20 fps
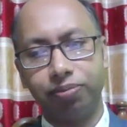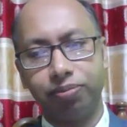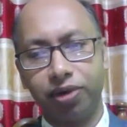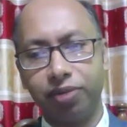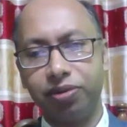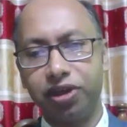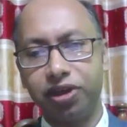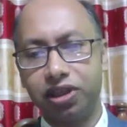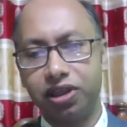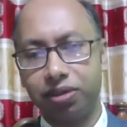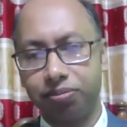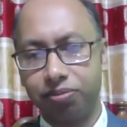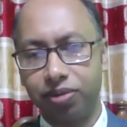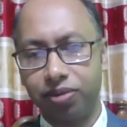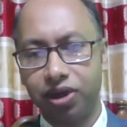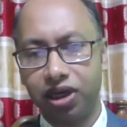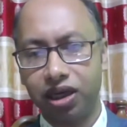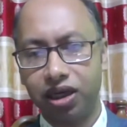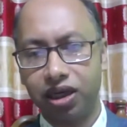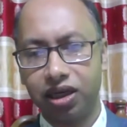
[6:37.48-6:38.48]
primitive
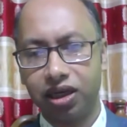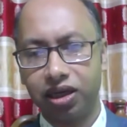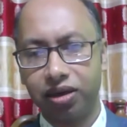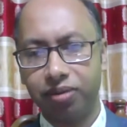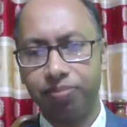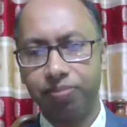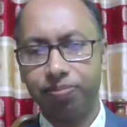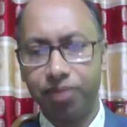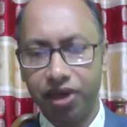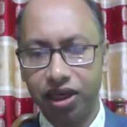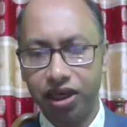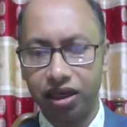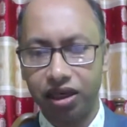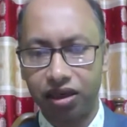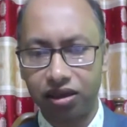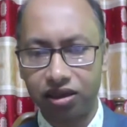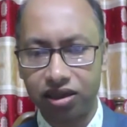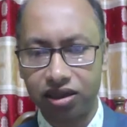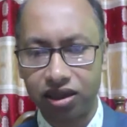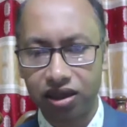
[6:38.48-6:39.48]

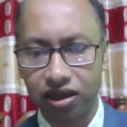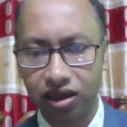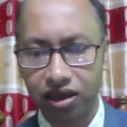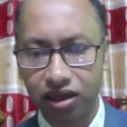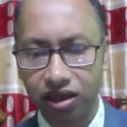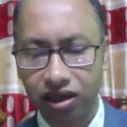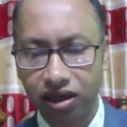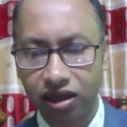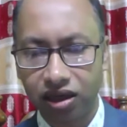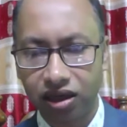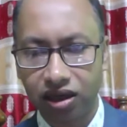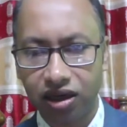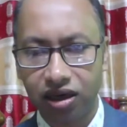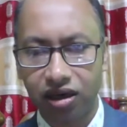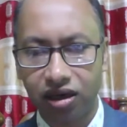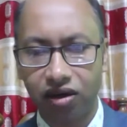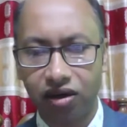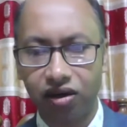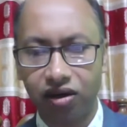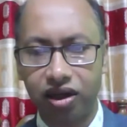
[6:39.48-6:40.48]
period,
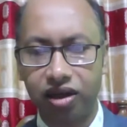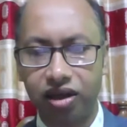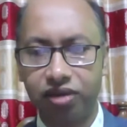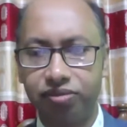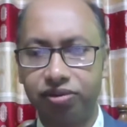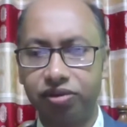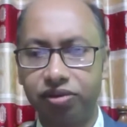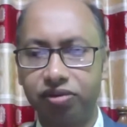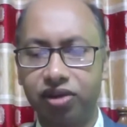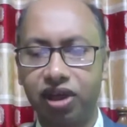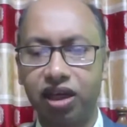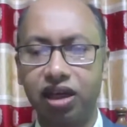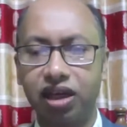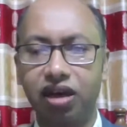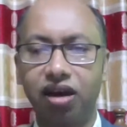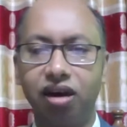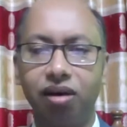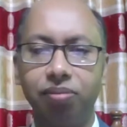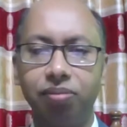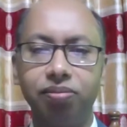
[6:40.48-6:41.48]
or if you
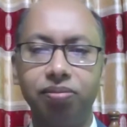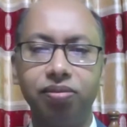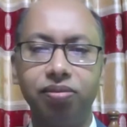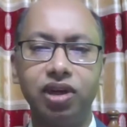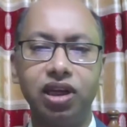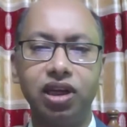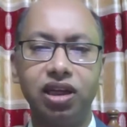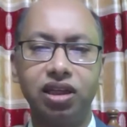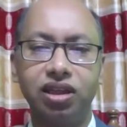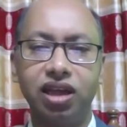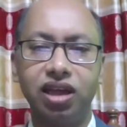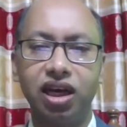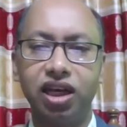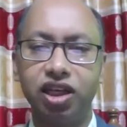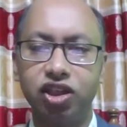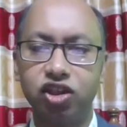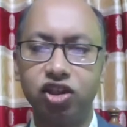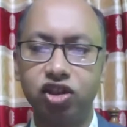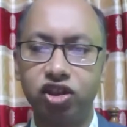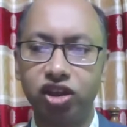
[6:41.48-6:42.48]
think of the
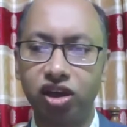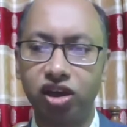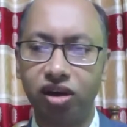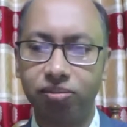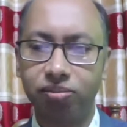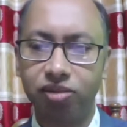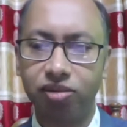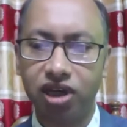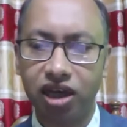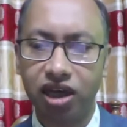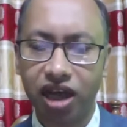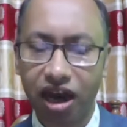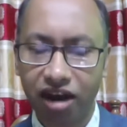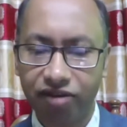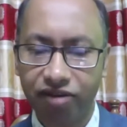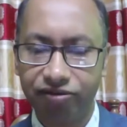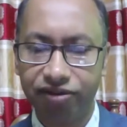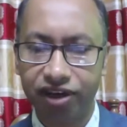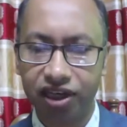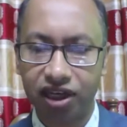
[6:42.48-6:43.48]
history of
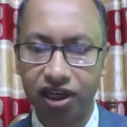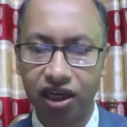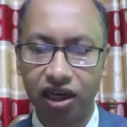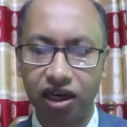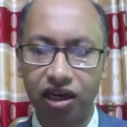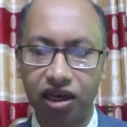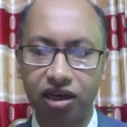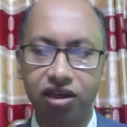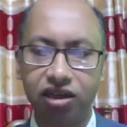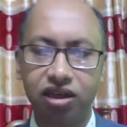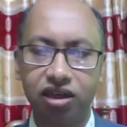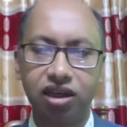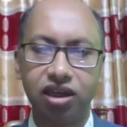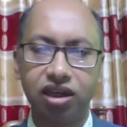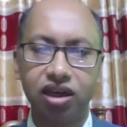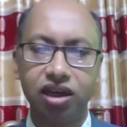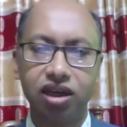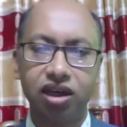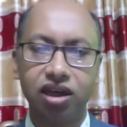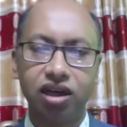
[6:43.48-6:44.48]
Africa,
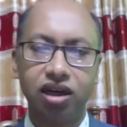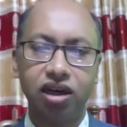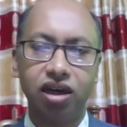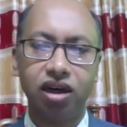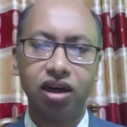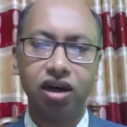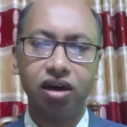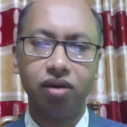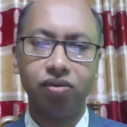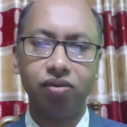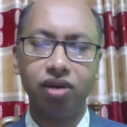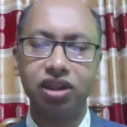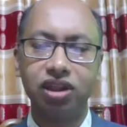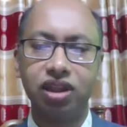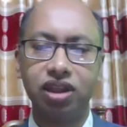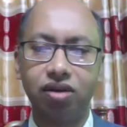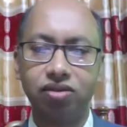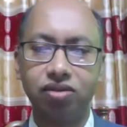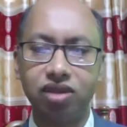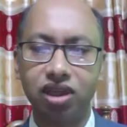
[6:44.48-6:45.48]
uh,
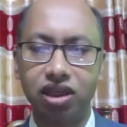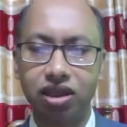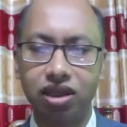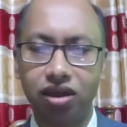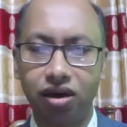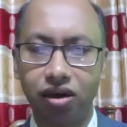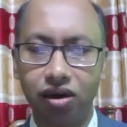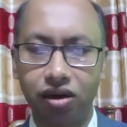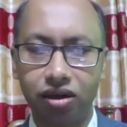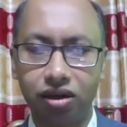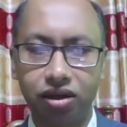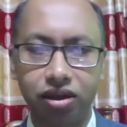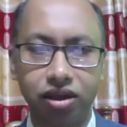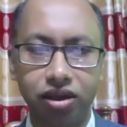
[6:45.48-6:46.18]
1,000 or,